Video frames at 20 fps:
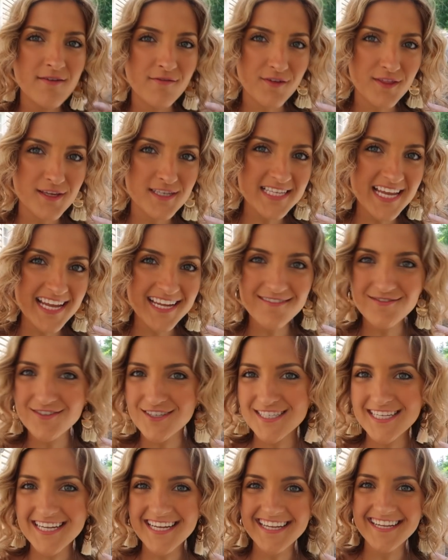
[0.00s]
for the sake of
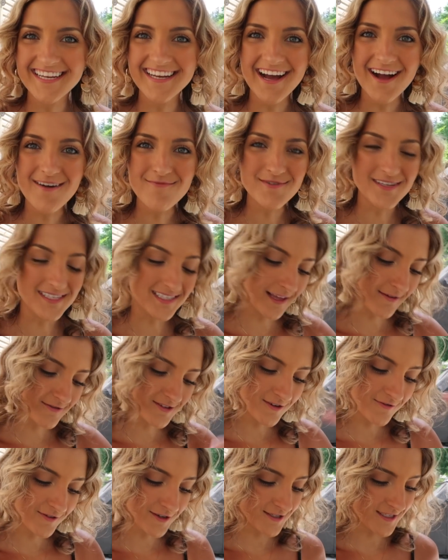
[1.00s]
just heating it up as
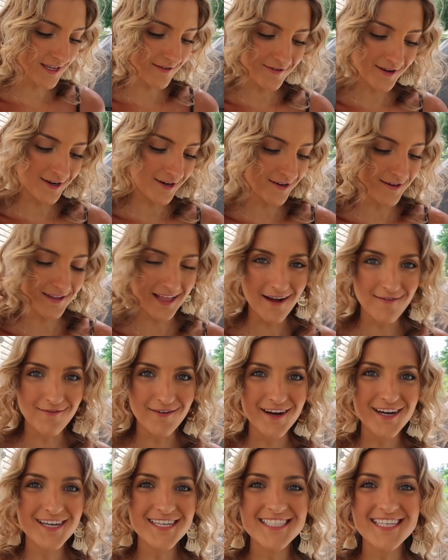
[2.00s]
leftovers, I figured that
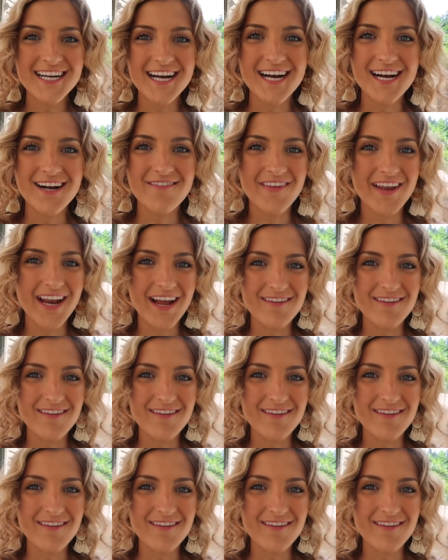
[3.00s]
worked. And